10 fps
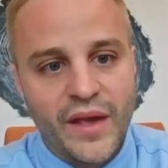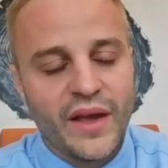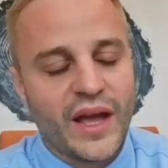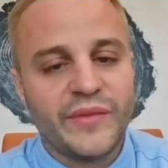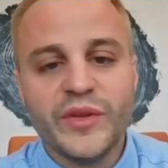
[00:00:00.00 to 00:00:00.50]

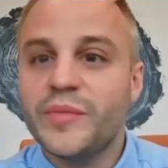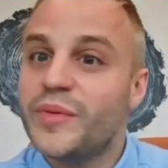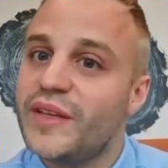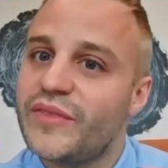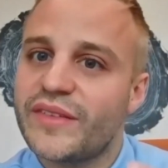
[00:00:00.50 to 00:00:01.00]
I really
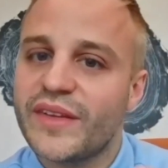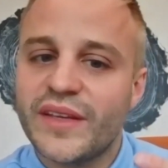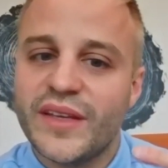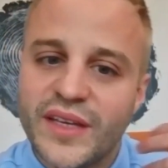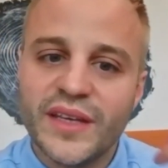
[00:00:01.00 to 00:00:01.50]
believe it's
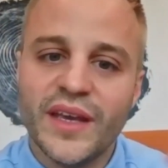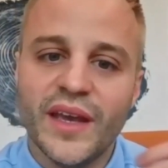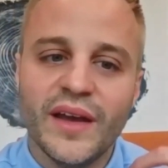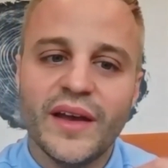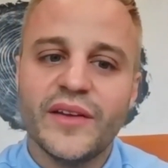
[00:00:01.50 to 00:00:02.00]

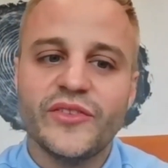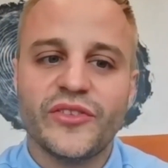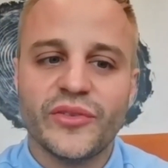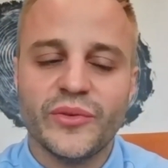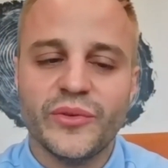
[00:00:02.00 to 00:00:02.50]
key
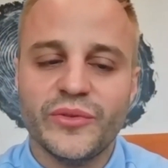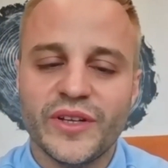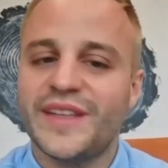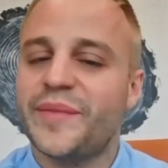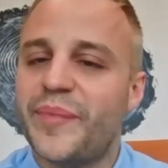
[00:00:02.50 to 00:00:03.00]
to
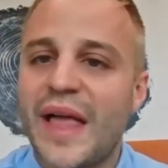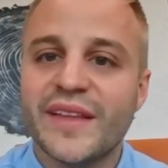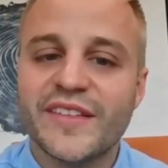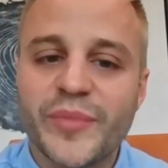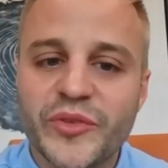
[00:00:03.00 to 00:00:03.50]
look at the
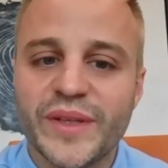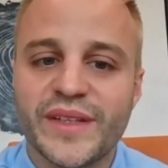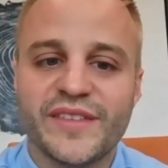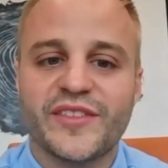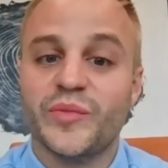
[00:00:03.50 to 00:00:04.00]
balance between
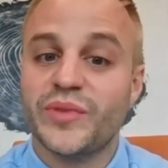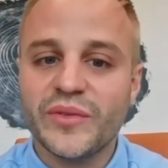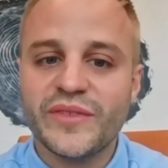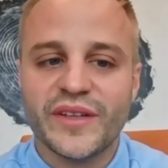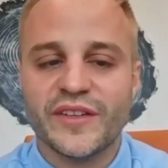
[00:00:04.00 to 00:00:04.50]
these two
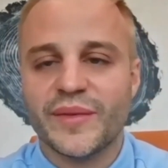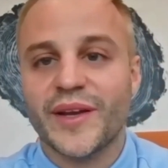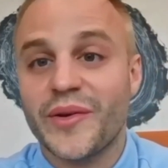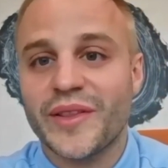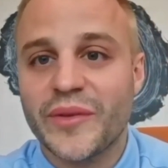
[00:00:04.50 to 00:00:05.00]
proteins when
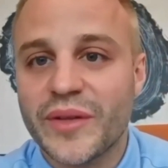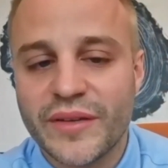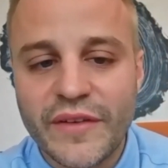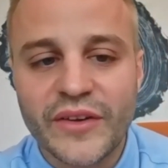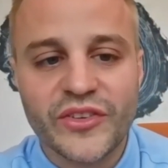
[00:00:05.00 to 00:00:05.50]
going through a
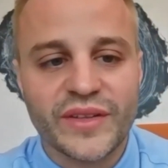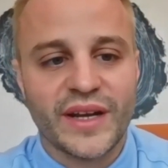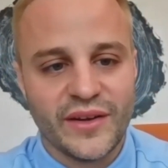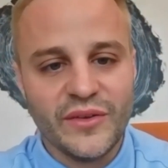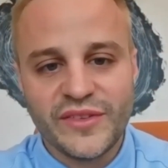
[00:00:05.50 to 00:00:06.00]
differential
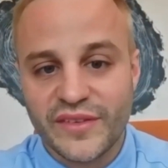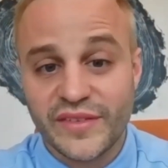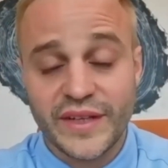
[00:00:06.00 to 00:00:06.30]
diagnosis,